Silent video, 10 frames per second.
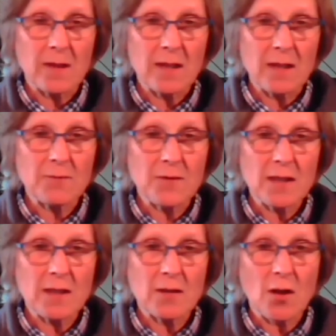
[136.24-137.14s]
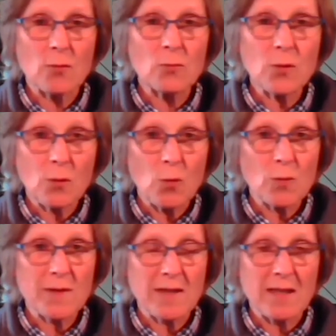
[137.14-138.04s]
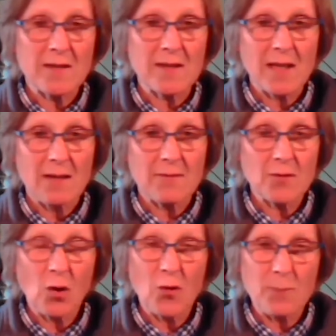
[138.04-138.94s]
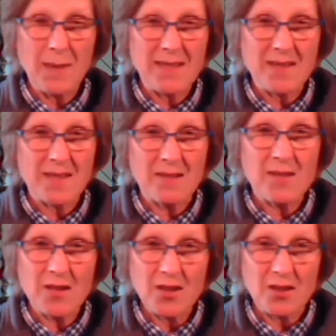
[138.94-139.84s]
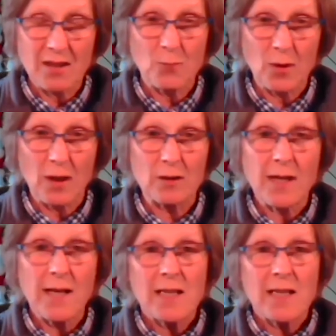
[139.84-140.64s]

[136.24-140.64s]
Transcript: if the older horses haven't got the best dentition in the world,